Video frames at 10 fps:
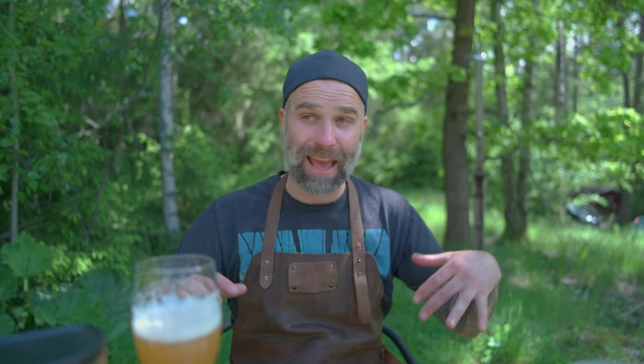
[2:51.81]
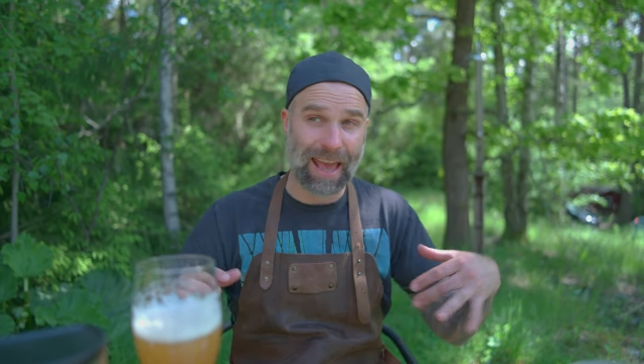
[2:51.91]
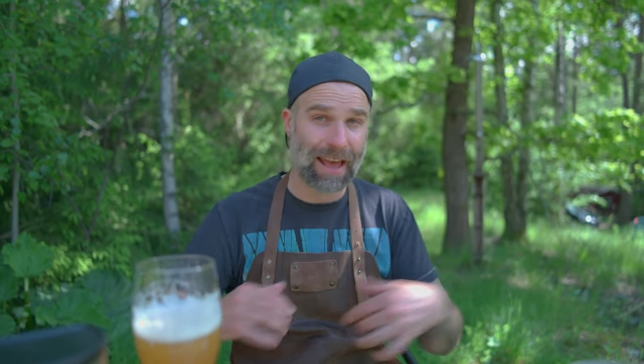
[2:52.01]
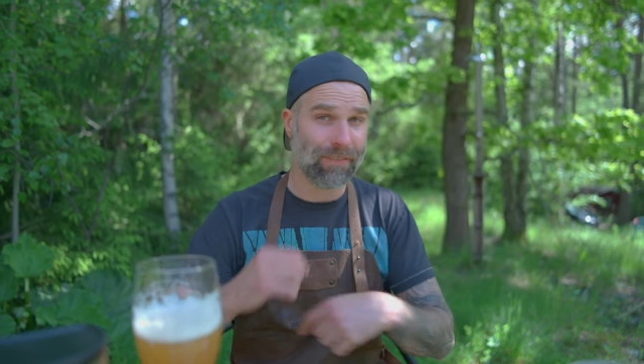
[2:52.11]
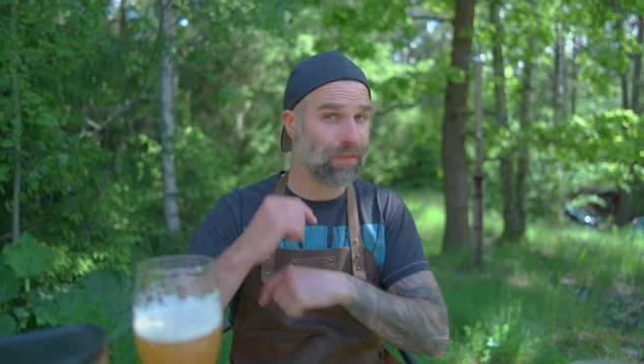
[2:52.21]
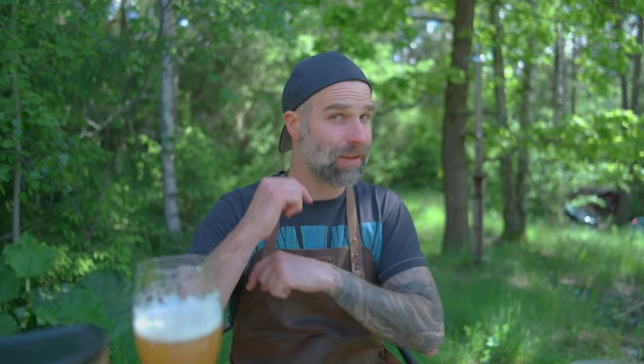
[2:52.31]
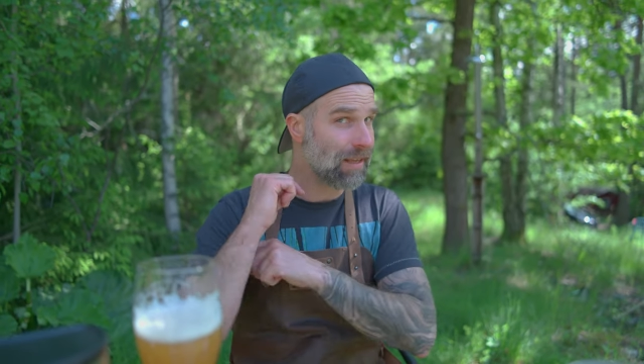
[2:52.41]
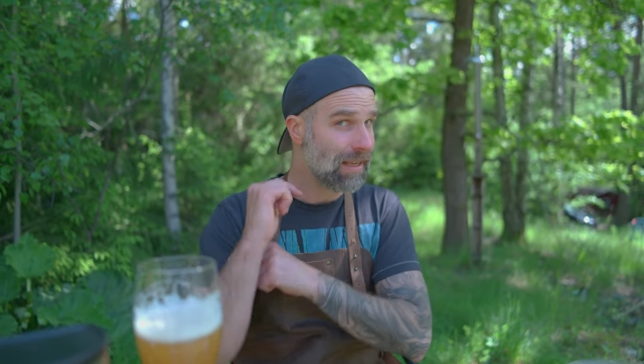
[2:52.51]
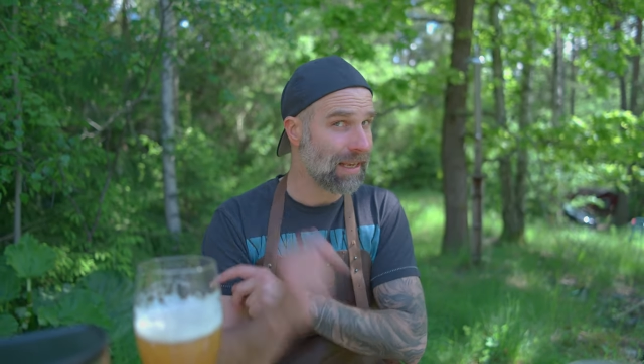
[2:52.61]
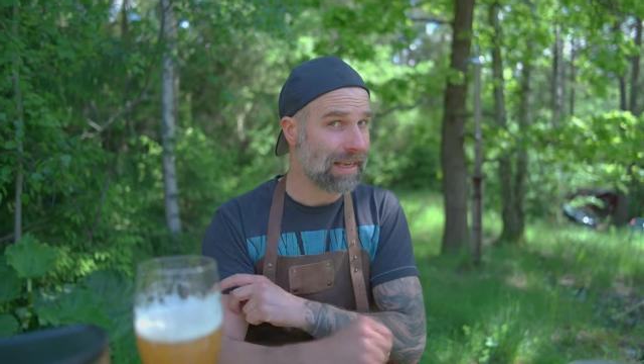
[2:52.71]
and
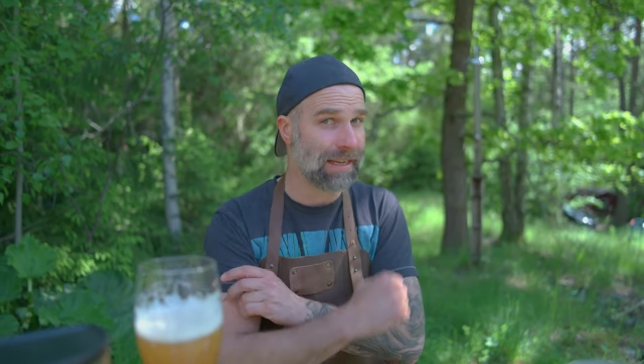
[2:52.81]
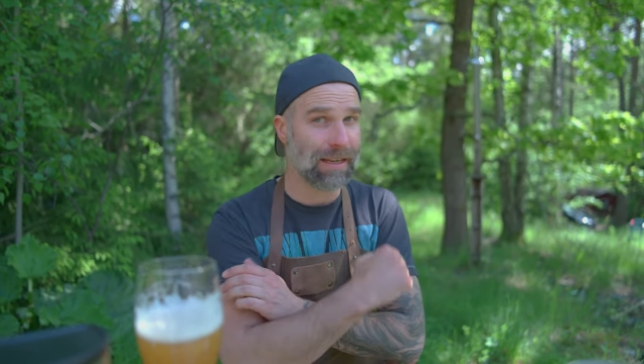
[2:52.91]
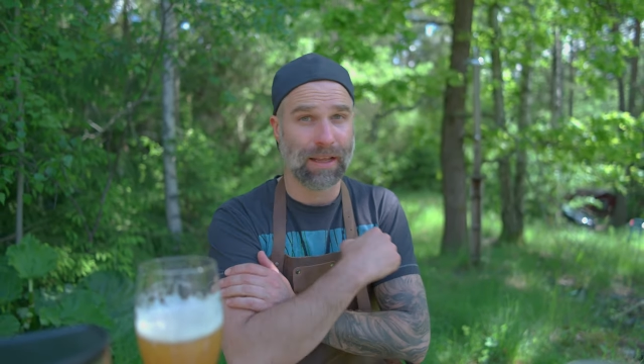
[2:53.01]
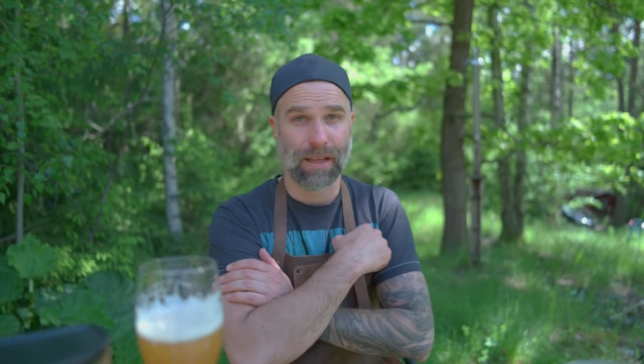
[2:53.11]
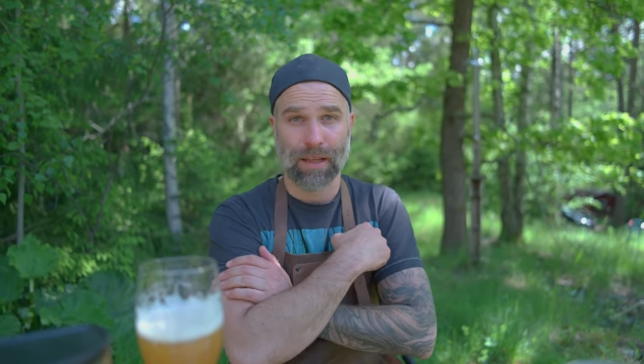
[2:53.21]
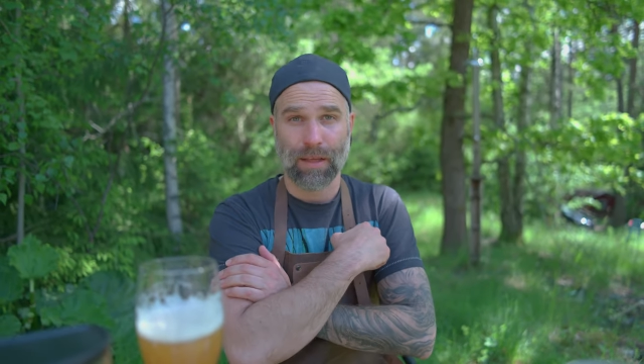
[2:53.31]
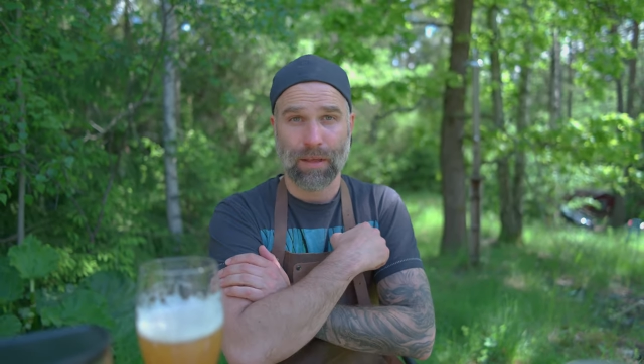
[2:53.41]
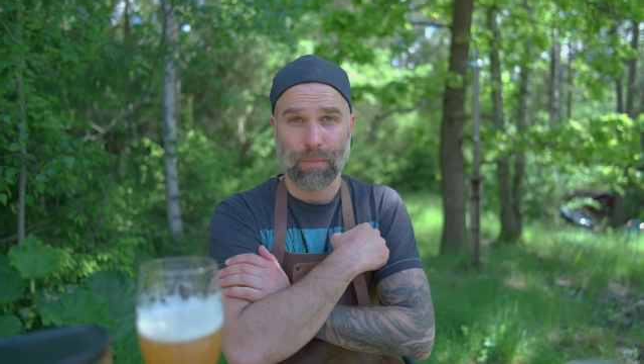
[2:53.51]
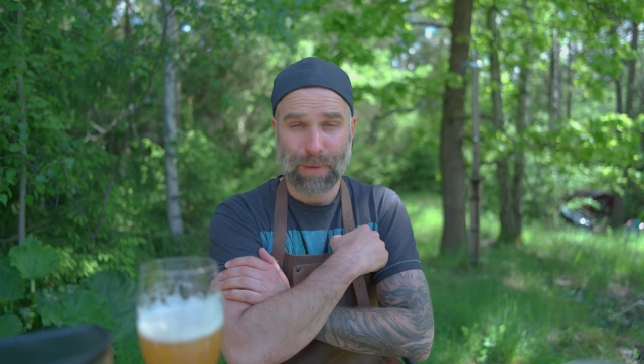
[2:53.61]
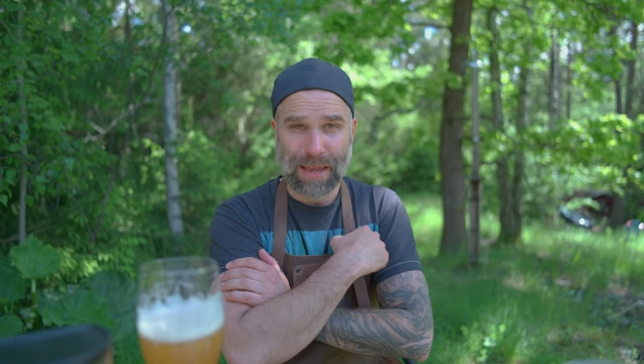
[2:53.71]
in
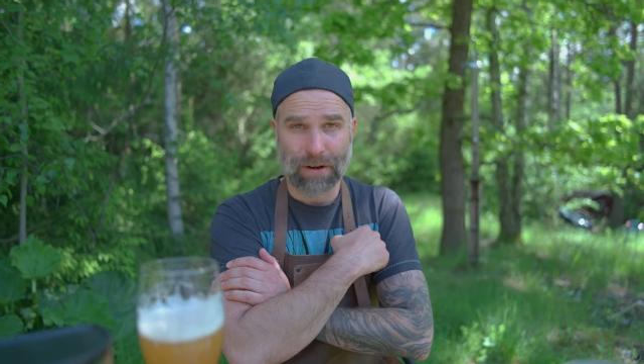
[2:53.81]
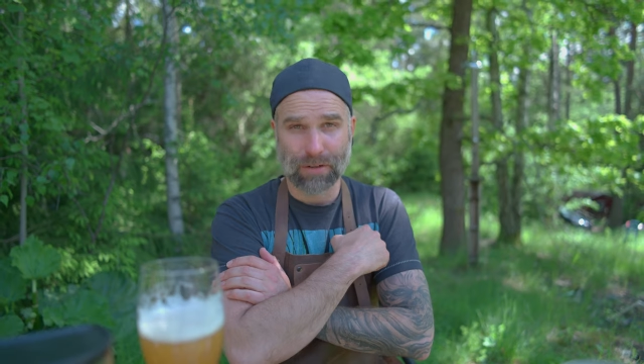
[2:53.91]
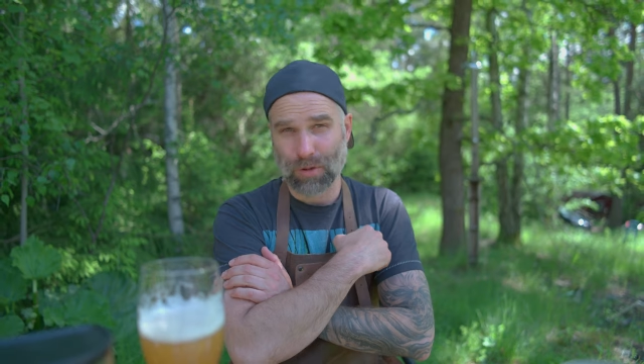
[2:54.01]
beer.